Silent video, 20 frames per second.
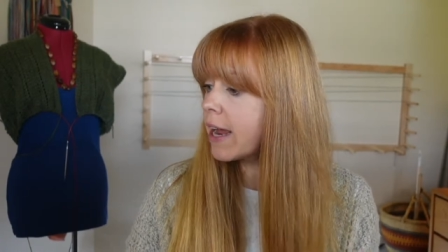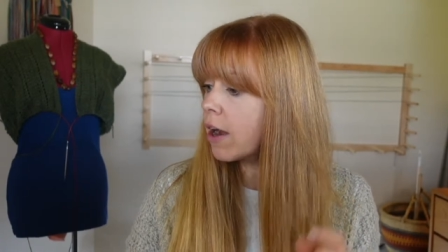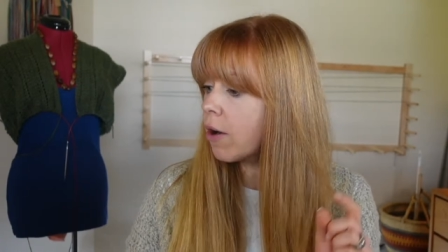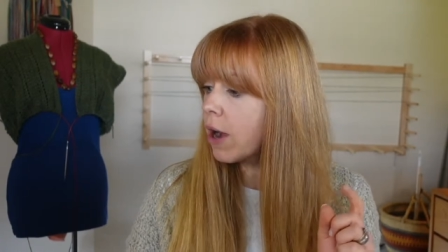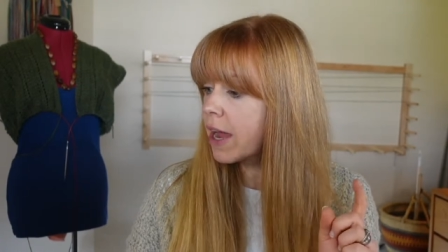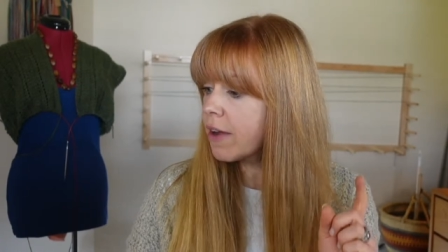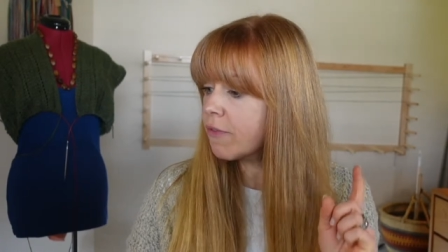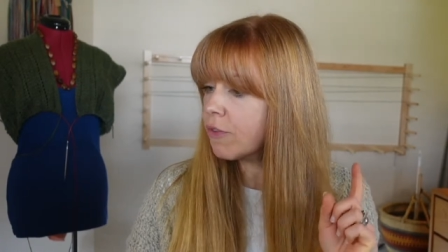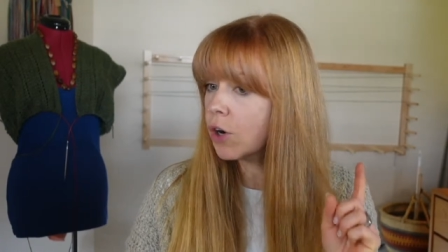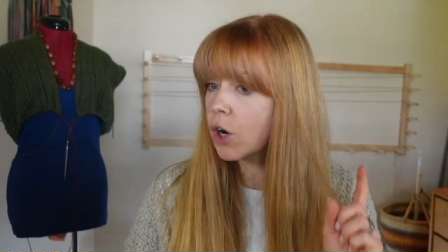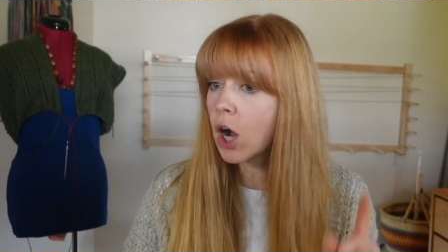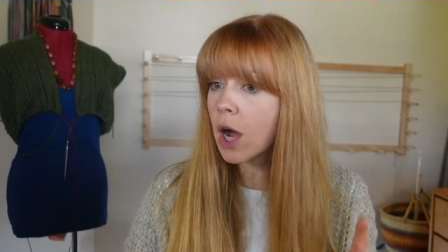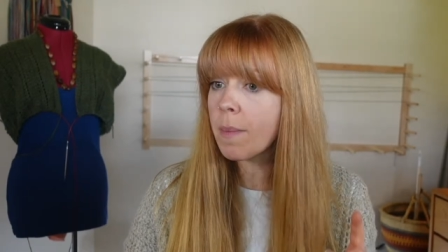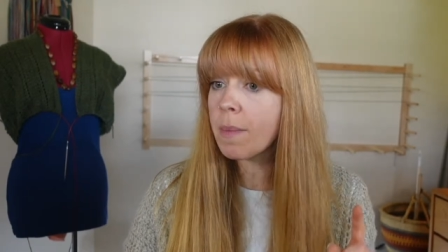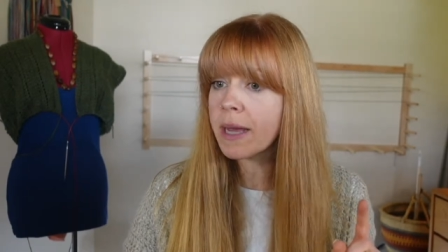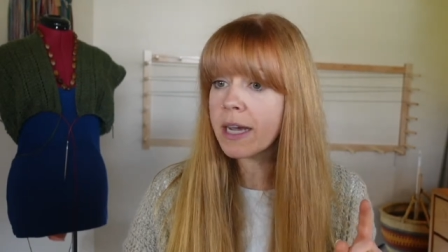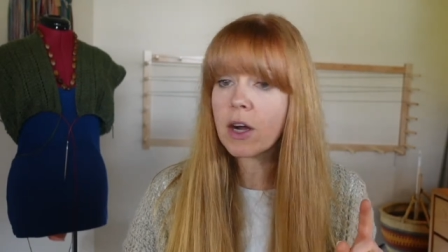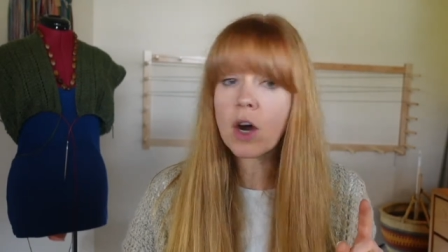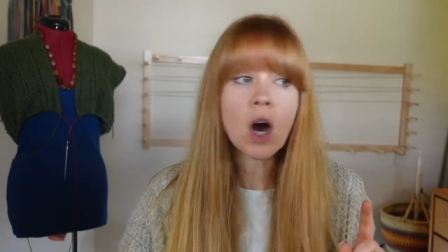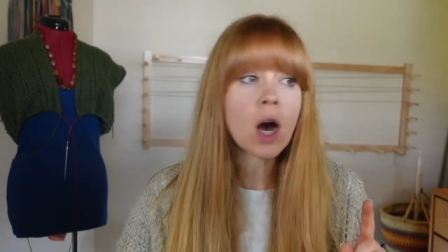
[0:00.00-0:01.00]
Now, I
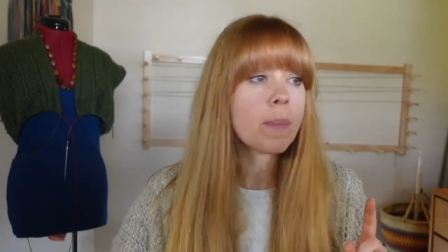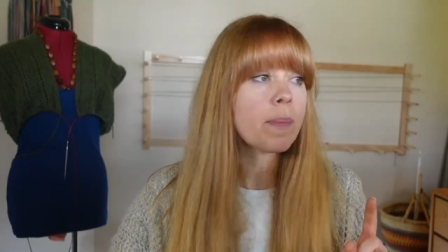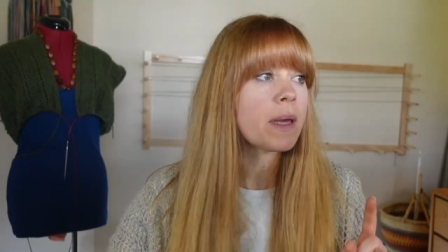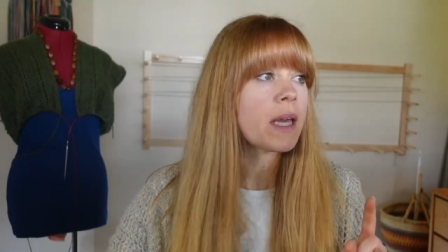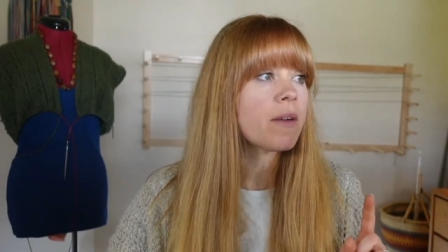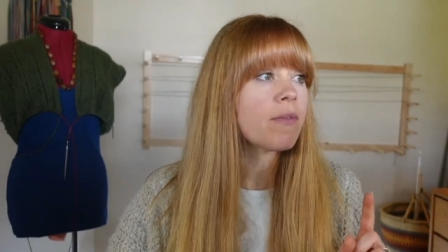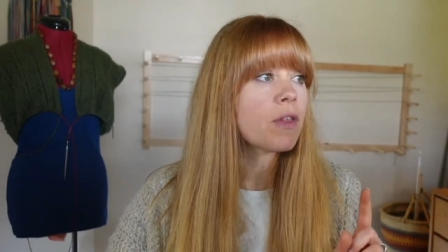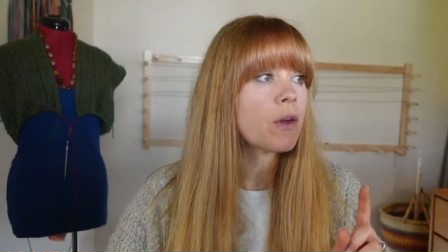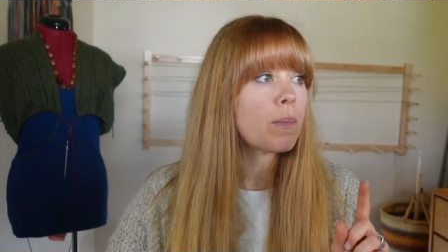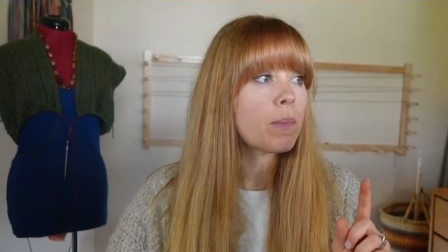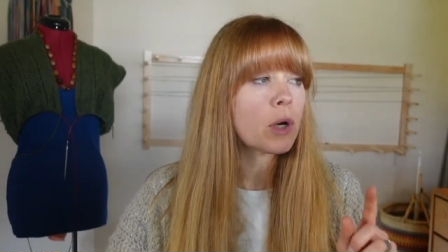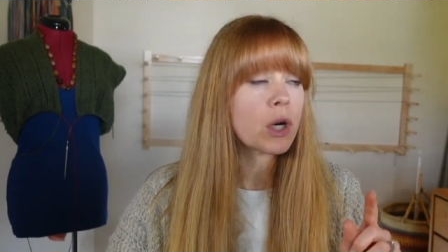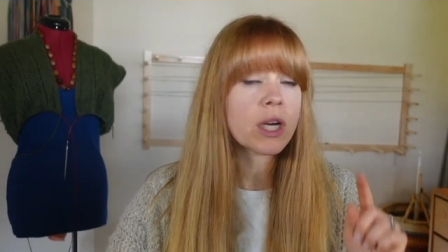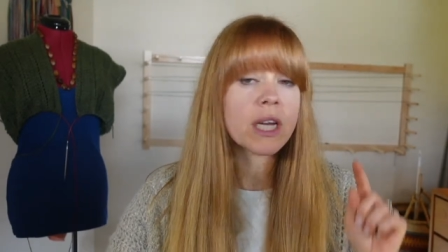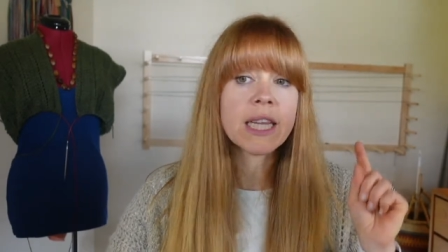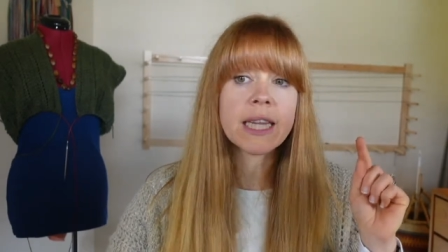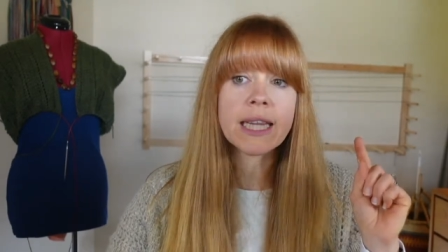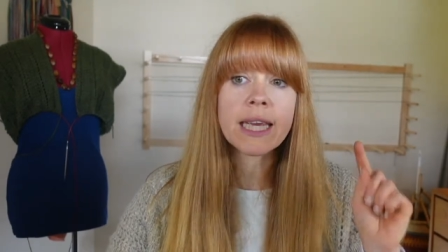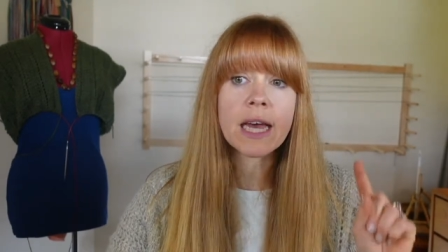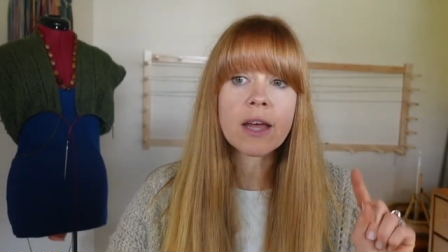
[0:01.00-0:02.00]
forgot my copy of the
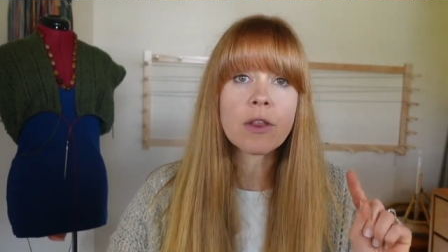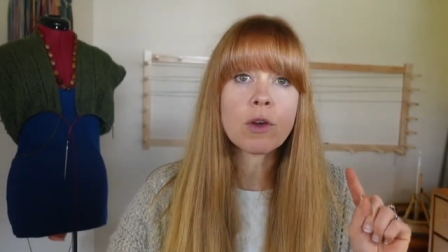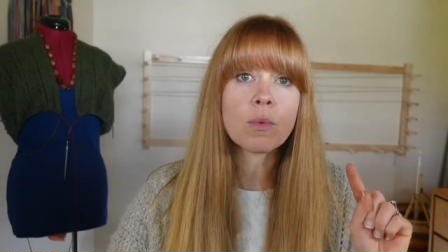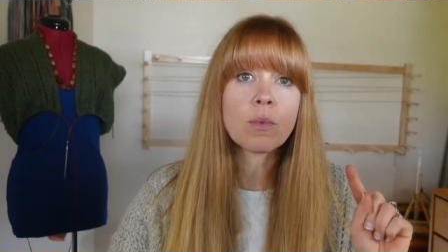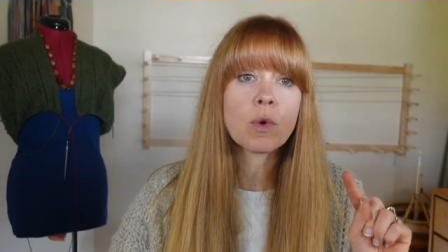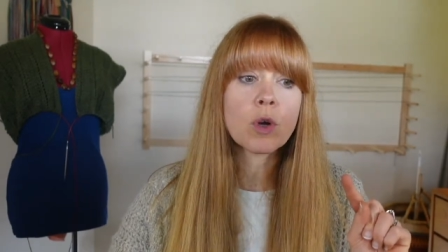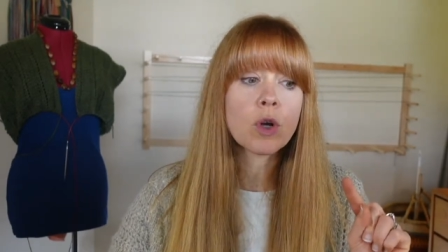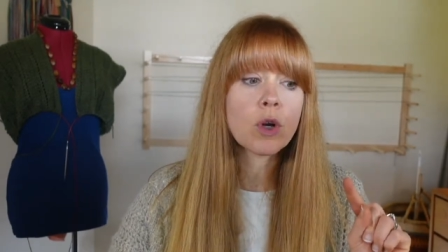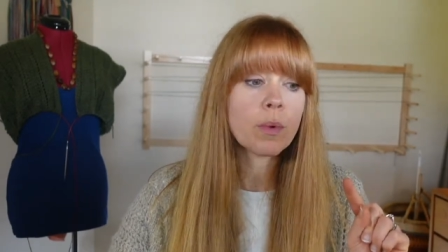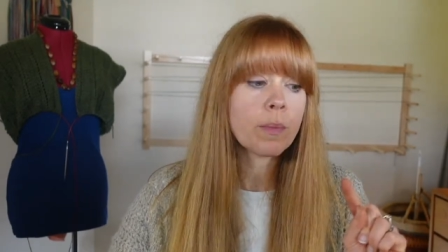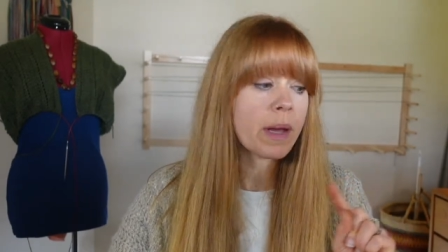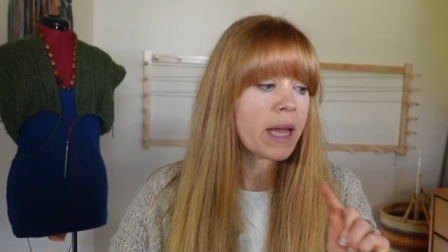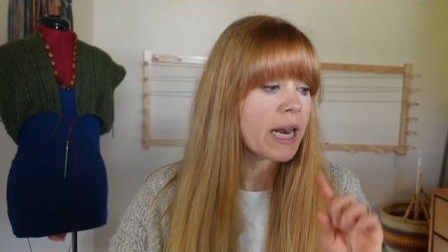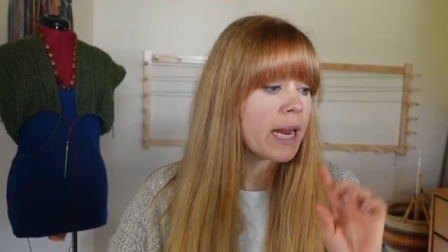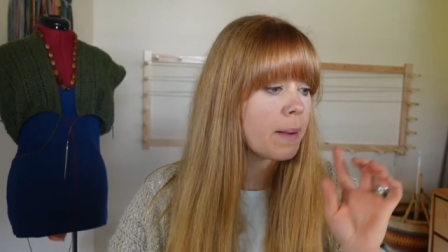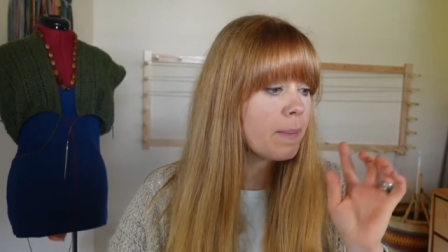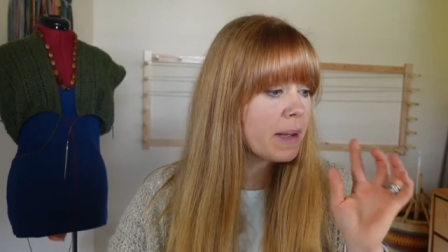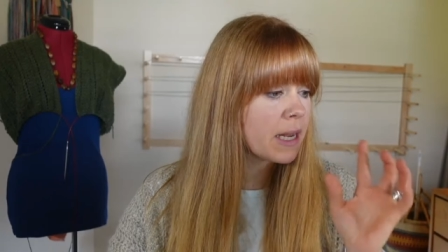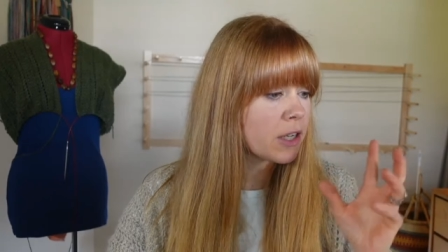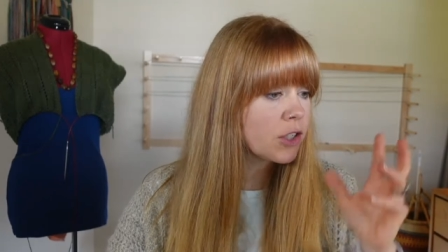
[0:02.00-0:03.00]
book in the other room
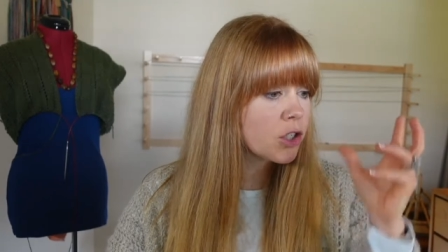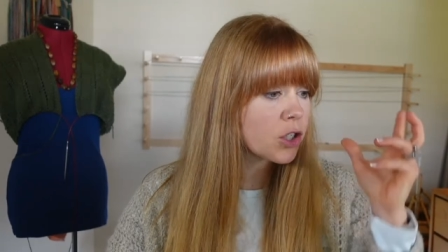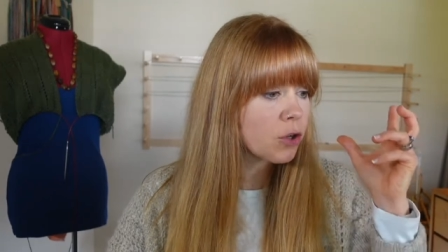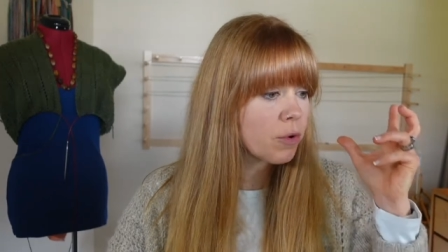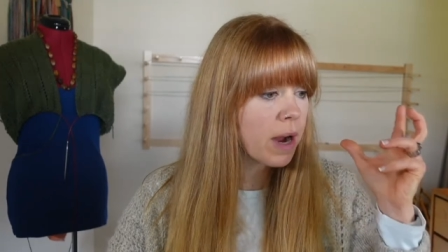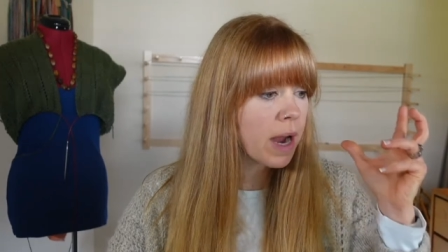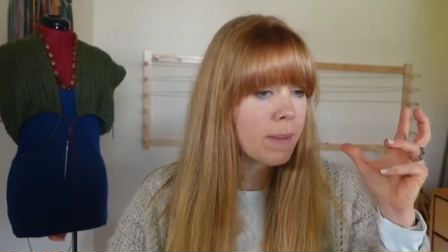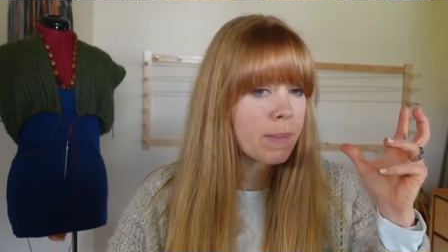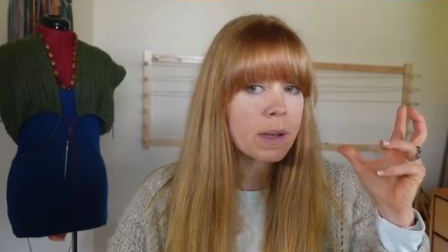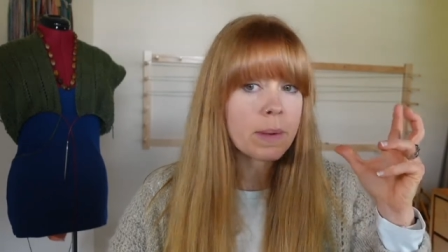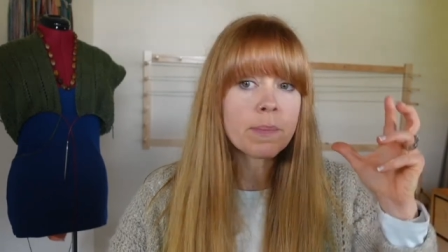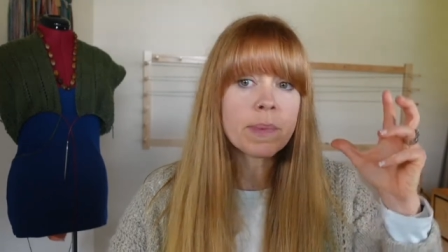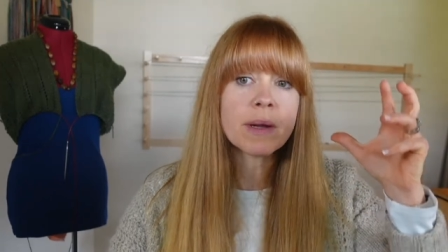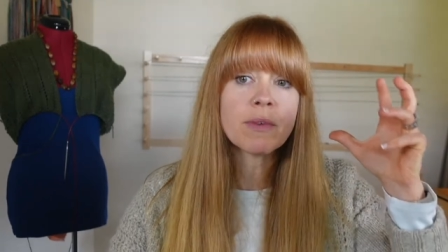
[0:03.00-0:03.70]
and I meant to grab it,